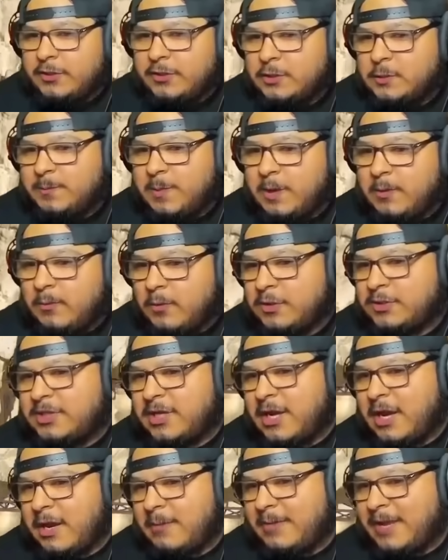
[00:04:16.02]
you going to spend more
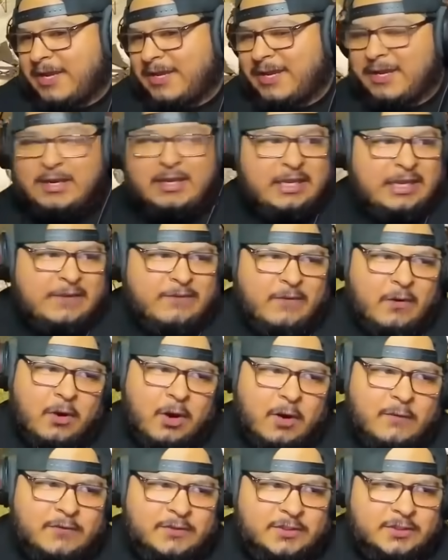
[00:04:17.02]
time like getting evo
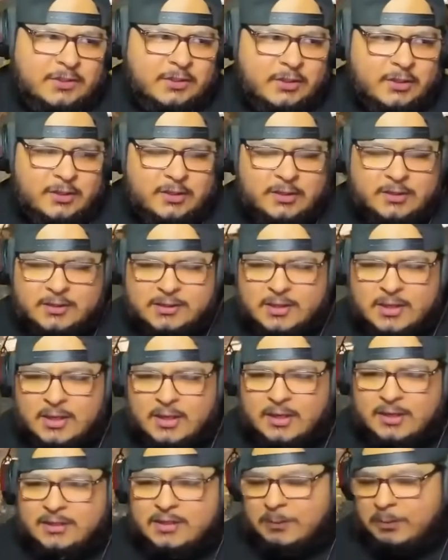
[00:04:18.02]
harvesters,
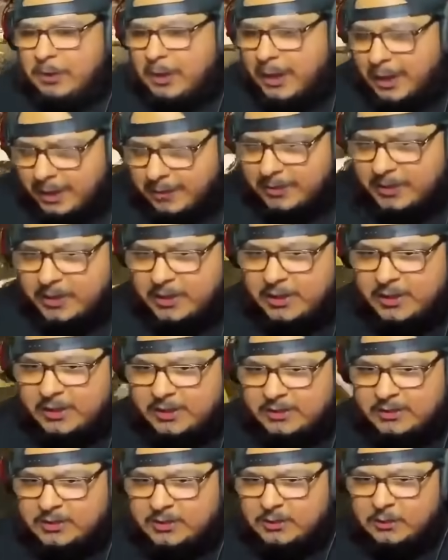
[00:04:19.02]
supply
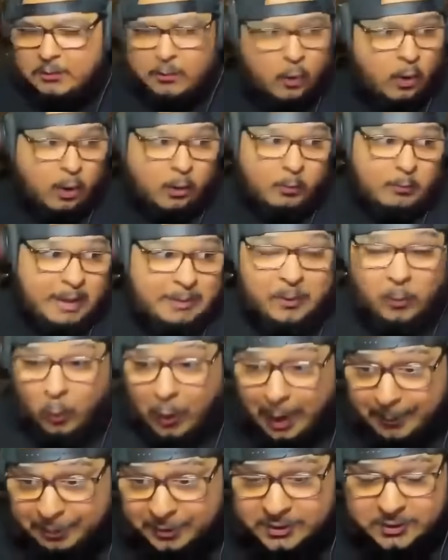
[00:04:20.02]
bins, or maybe
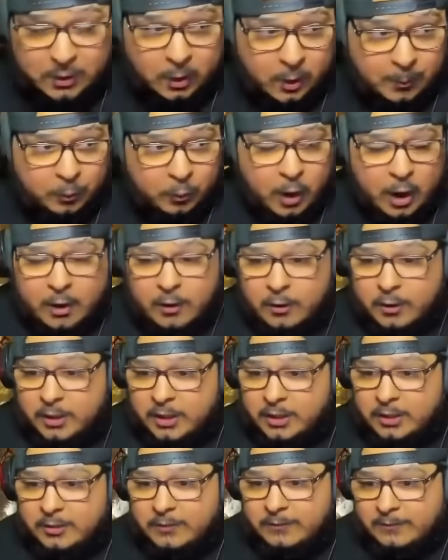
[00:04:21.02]
weapons are a
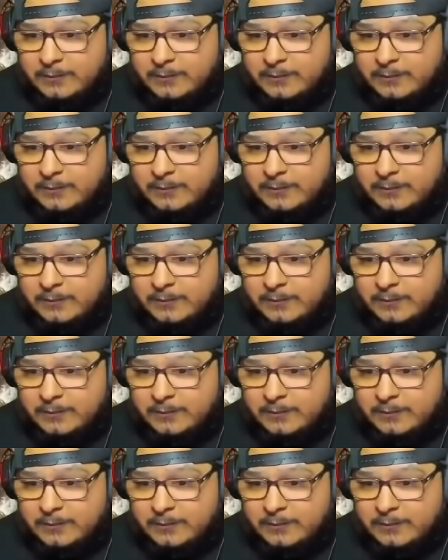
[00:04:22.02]
priority?